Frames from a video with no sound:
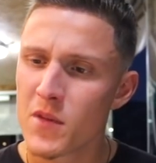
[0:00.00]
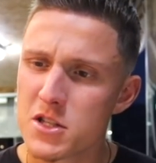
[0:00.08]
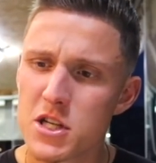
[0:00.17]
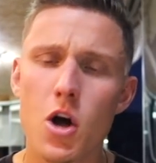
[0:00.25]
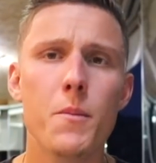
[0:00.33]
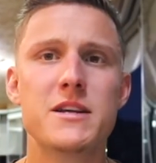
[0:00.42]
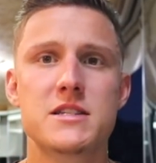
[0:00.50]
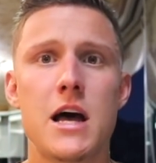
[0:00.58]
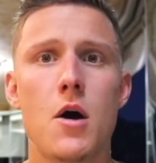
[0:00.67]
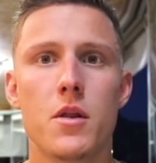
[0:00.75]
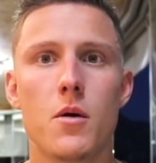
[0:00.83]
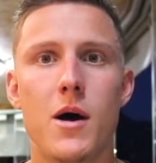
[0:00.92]
It's a little bit
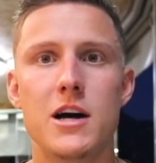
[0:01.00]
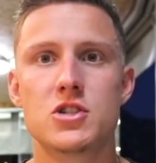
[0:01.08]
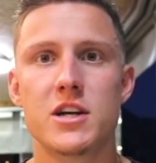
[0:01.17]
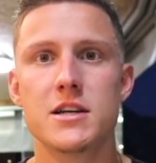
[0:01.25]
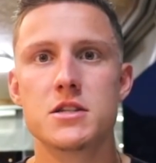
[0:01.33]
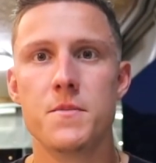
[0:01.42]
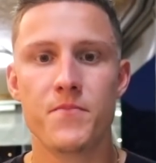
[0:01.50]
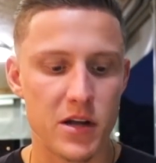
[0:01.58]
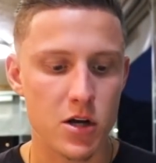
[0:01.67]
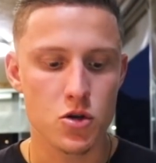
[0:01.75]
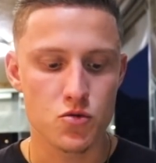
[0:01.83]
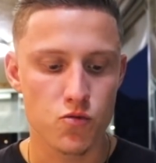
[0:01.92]
sour, the white cheese.
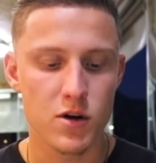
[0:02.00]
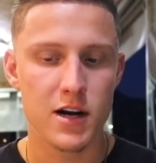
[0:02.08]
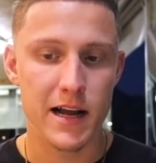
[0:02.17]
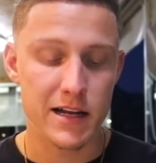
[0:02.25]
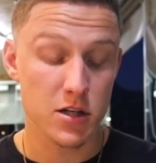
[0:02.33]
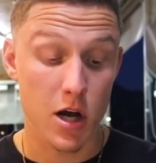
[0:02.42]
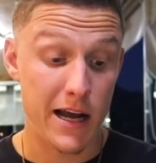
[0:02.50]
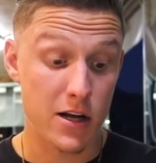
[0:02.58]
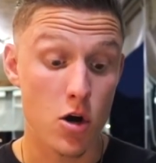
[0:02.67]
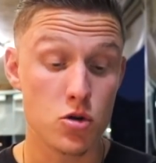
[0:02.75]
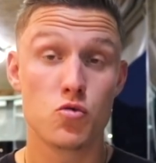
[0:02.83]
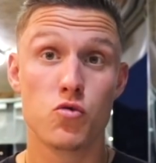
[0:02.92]
It
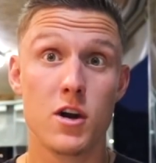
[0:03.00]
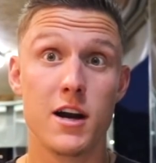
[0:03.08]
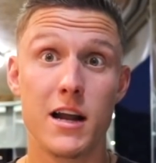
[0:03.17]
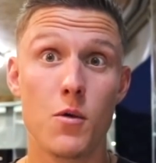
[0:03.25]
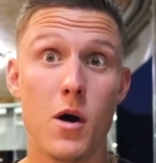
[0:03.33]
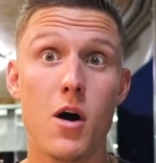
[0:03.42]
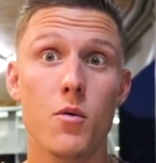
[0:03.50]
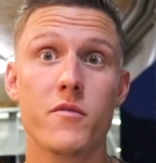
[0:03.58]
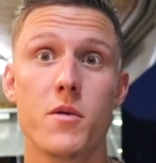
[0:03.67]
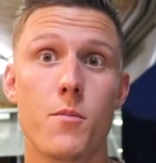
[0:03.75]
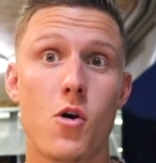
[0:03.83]
goes really well with the